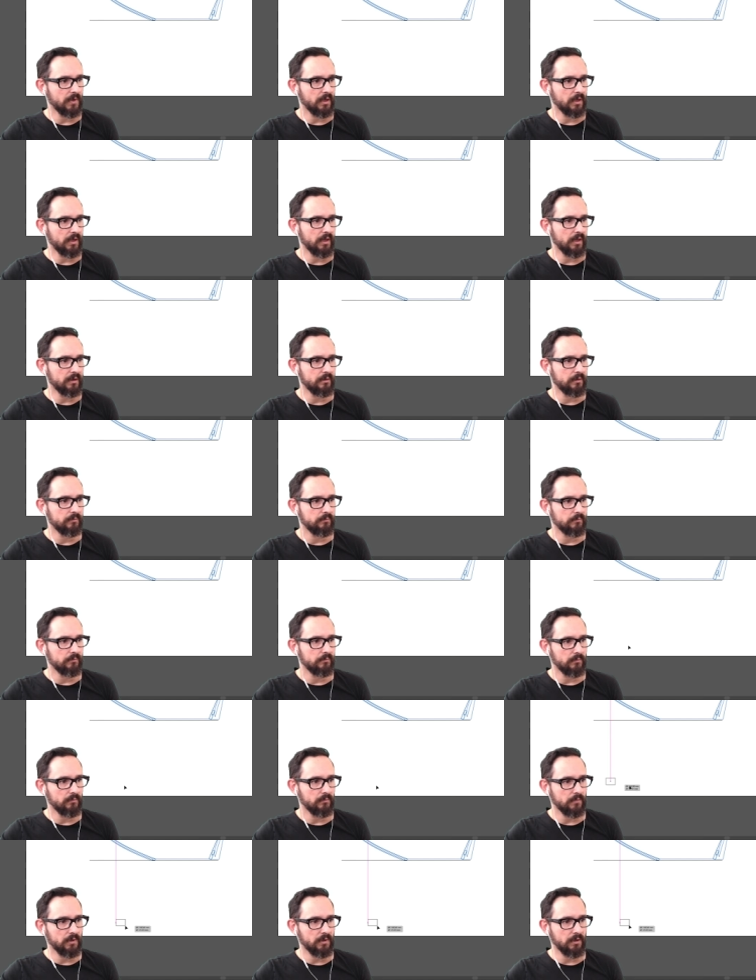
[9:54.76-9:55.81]
again
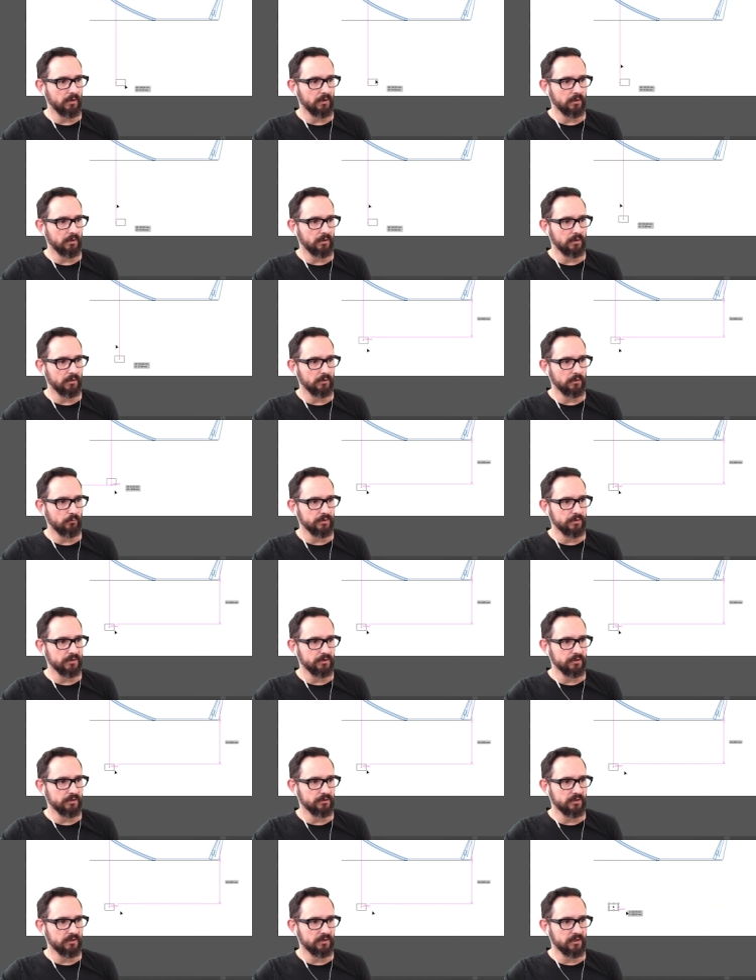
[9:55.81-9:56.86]

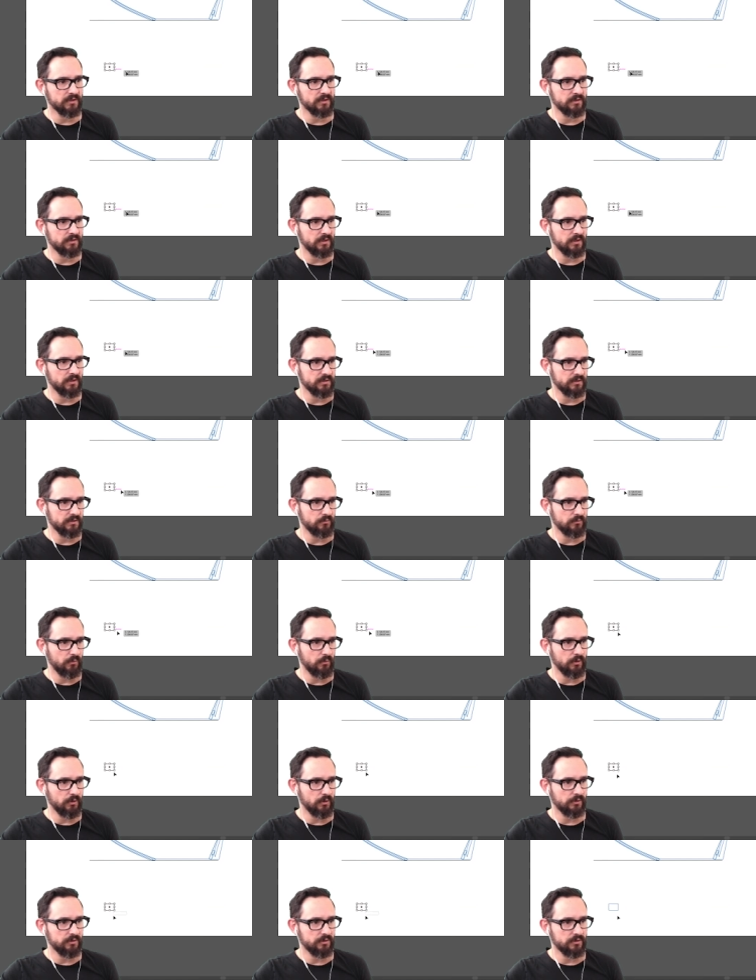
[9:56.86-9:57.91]
use it as a
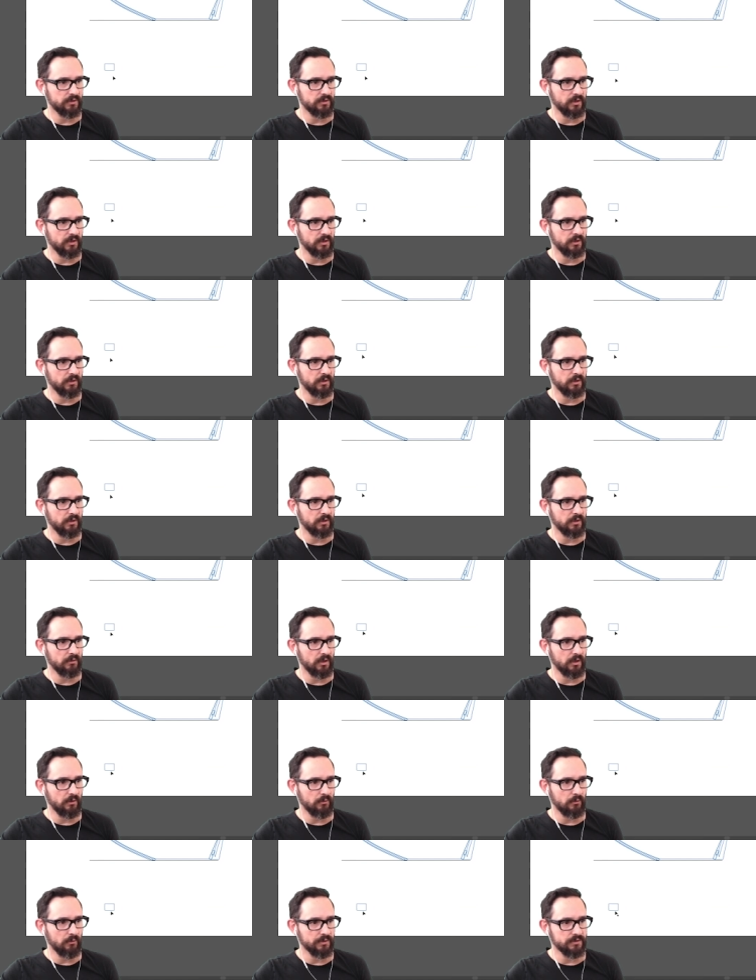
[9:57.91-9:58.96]
swatch, and you
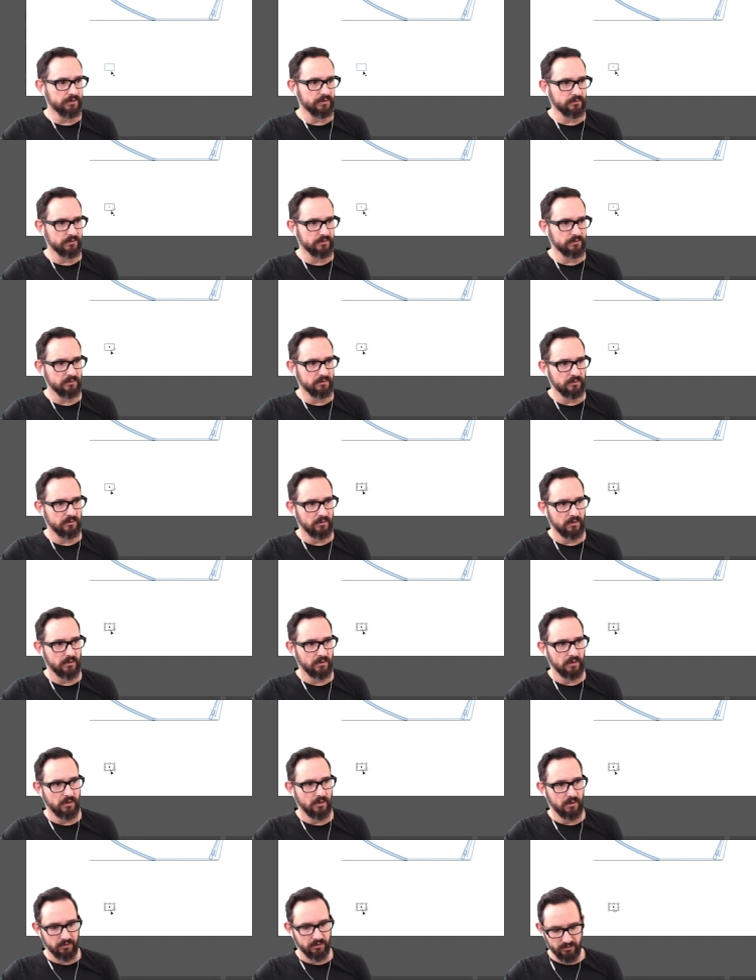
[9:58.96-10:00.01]
can always use
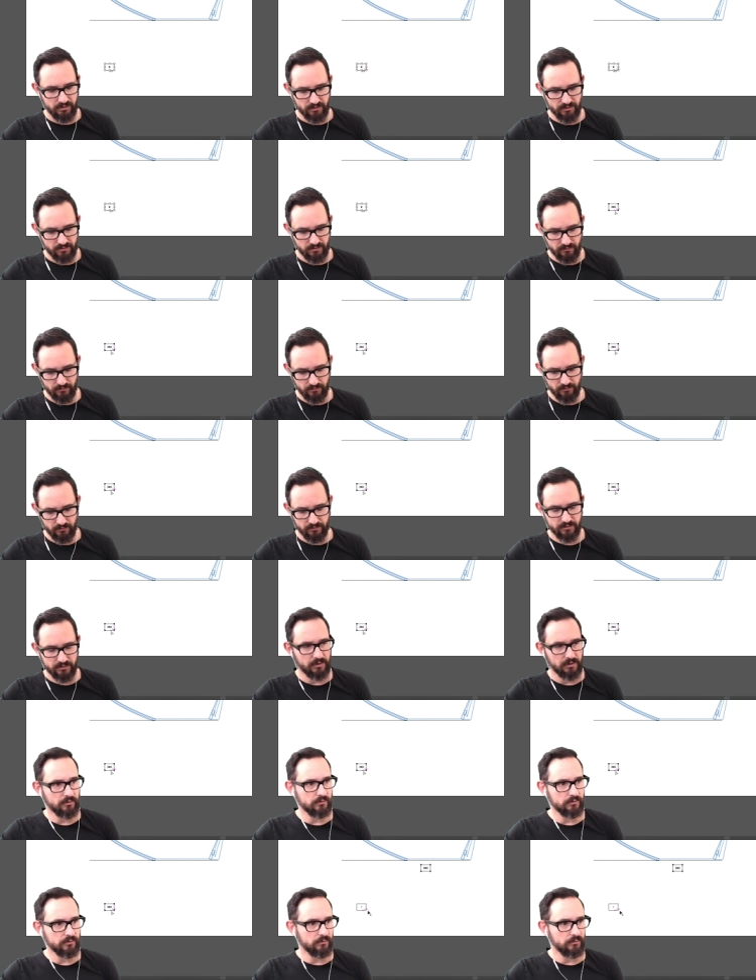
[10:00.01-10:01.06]
this Ctrl+C,
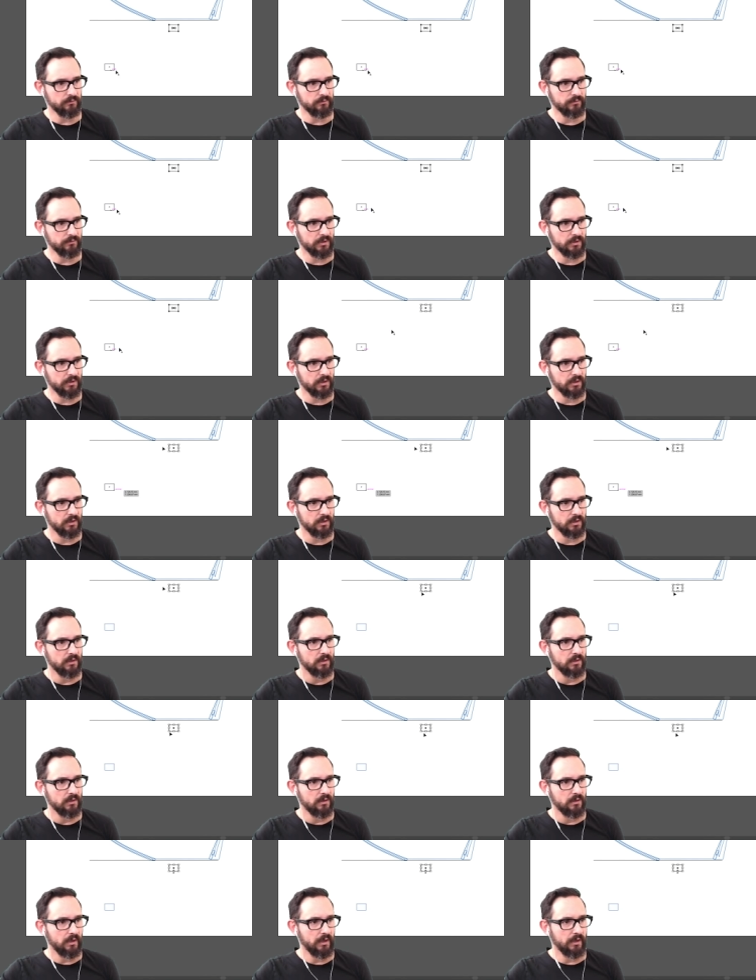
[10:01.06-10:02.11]
Ctrl+V
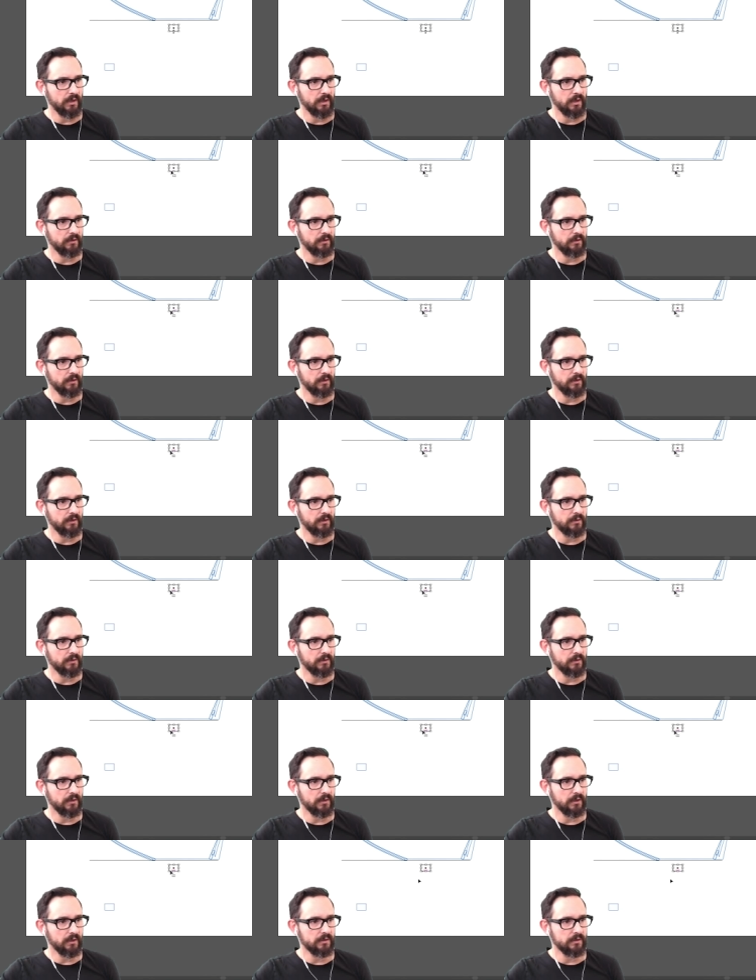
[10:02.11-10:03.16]
and
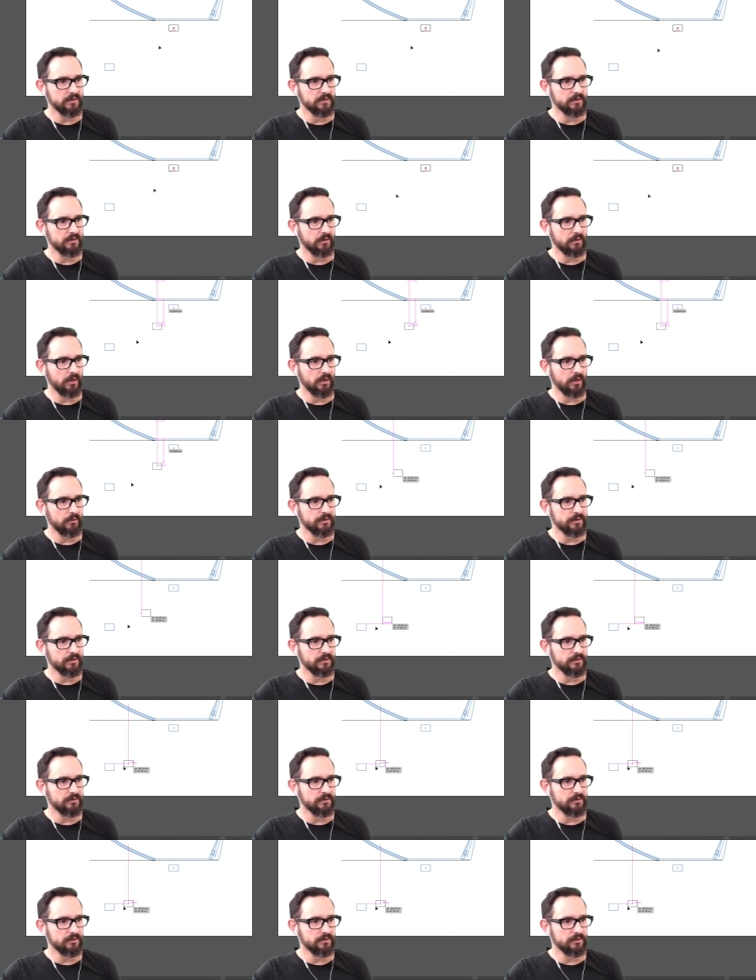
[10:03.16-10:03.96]
like this you can always